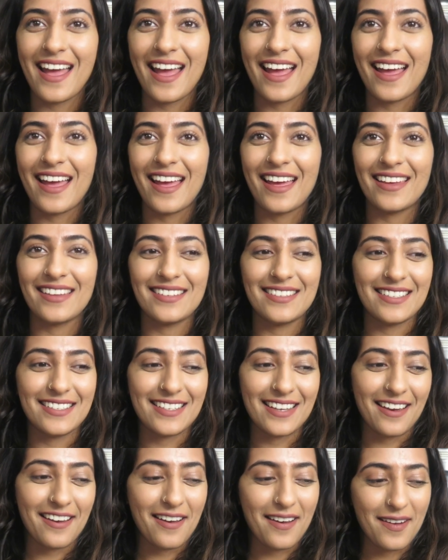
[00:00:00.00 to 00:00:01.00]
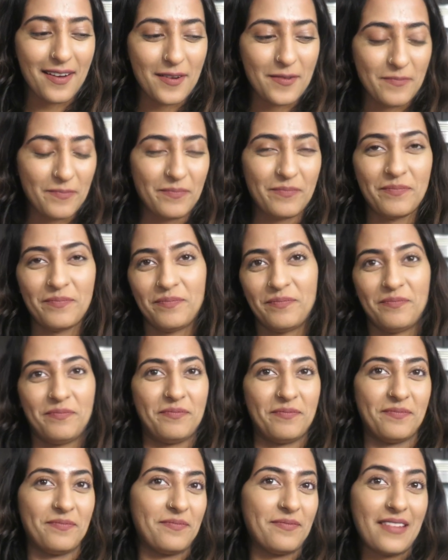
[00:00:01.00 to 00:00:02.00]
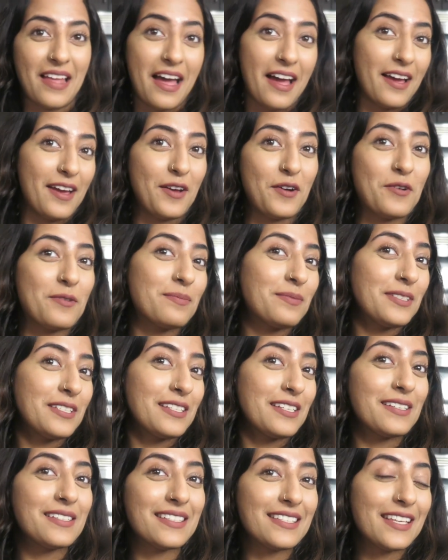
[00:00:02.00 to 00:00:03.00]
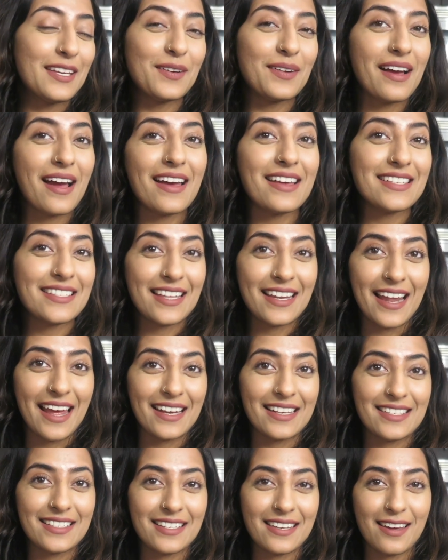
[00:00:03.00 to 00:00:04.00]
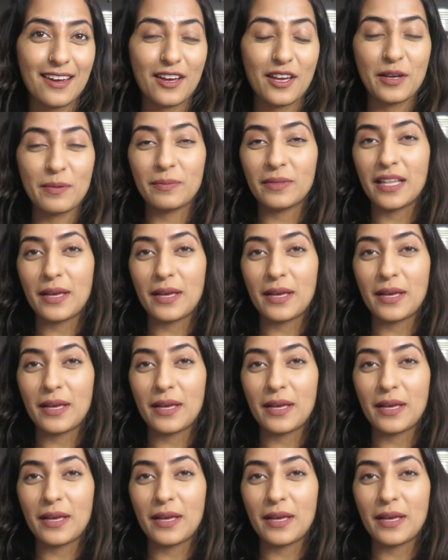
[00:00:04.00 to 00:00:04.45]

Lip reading: and I hope to see you guys the next time.